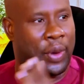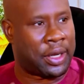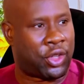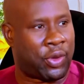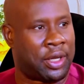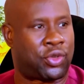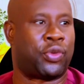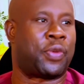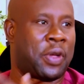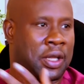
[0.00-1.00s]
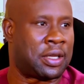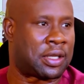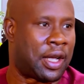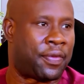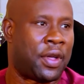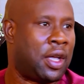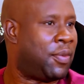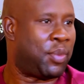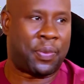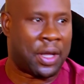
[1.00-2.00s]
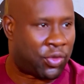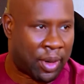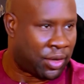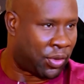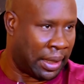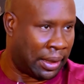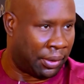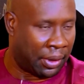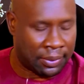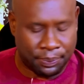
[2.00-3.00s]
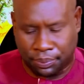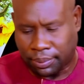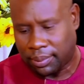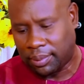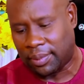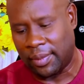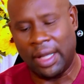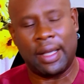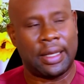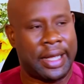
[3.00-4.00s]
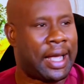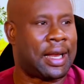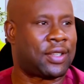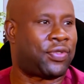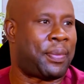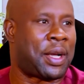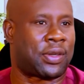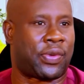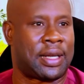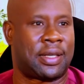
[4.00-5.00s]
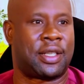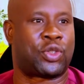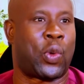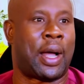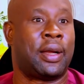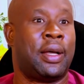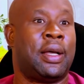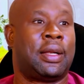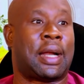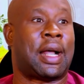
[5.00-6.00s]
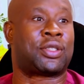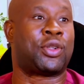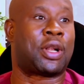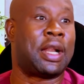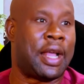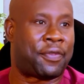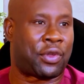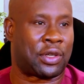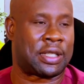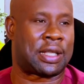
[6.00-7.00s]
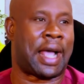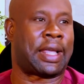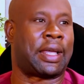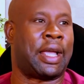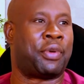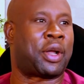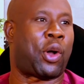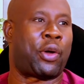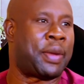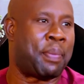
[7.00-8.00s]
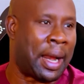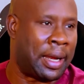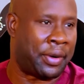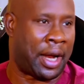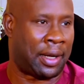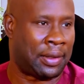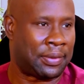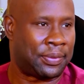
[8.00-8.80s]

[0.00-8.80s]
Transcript: 2022 repeating itself maybe in 2023. The headers farmers crisis is one that has not left us. It's like a recurring malaria.